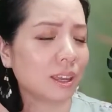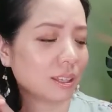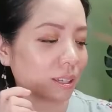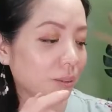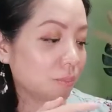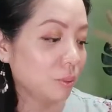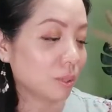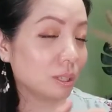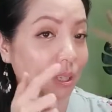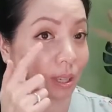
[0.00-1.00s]
And I'm
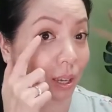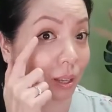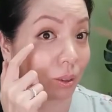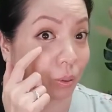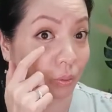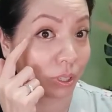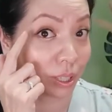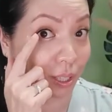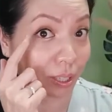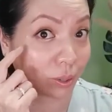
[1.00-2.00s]
using this color over
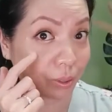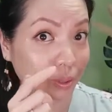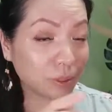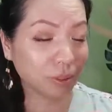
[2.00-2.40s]
here now.